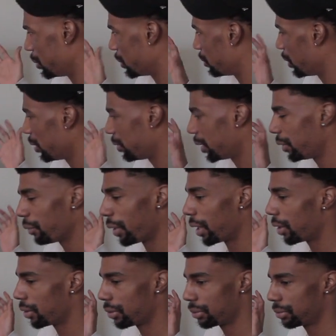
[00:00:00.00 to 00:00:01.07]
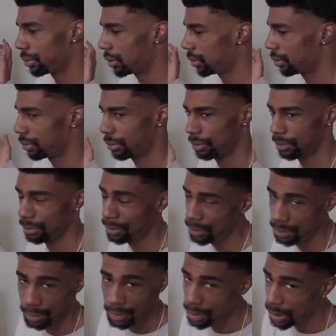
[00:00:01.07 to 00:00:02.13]
was roughly around
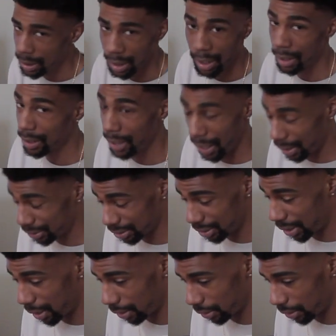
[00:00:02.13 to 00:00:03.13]
$1,000.